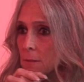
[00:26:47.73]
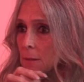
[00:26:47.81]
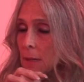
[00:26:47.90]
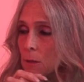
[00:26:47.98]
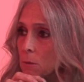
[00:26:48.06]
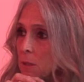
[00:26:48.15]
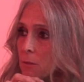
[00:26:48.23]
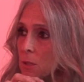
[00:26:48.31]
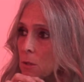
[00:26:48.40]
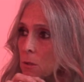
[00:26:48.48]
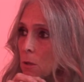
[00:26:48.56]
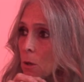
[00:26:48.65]
I don't
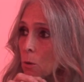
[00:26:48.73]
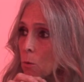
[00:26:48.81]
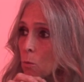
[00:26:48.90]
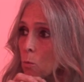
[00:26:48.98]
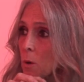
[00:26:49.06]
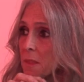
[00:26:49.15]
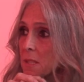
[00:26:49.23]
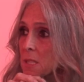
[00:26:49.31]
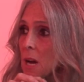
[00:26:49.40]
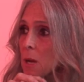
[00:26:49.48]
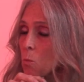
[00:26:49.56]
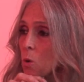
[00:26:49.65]
even know what the
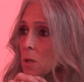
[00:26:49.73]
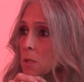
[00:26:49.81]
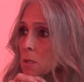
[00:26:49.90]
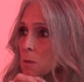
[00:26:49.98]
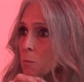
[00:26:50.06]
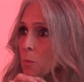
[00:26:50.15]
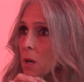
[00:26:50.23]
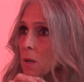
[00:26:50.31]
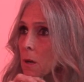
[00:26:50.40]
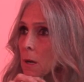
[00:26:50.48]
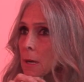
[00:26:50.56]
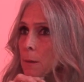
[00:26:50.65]
time was, but
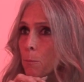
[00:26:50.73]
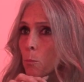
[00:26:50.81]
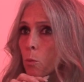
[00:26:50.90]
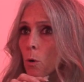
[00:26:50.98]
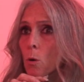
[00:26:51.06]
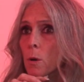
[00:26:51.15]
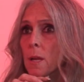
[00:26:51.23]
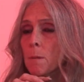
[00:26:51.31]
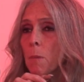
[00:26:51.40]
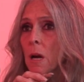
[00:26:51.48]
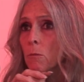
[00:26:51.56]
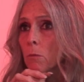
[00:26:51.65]
I broke it
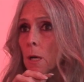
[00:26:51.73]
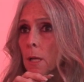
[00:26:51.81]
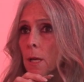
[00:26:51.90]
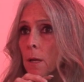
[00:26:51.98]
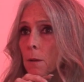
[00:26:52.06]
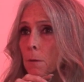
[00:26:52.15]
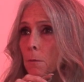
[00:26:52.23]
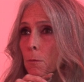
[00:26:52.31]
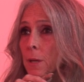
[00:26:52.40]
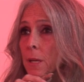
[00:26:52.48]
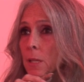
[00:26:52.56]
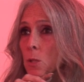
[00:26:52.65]
by running a
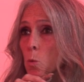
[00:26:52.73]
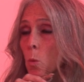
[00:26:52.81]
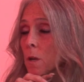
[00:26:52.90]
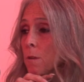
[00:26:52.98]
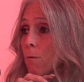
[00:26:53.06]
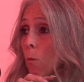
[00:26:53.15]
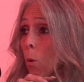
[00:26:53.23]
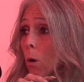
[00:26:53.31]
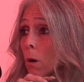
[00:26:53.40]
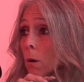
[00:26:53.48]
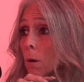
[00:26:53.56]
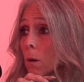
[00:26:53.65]
3:24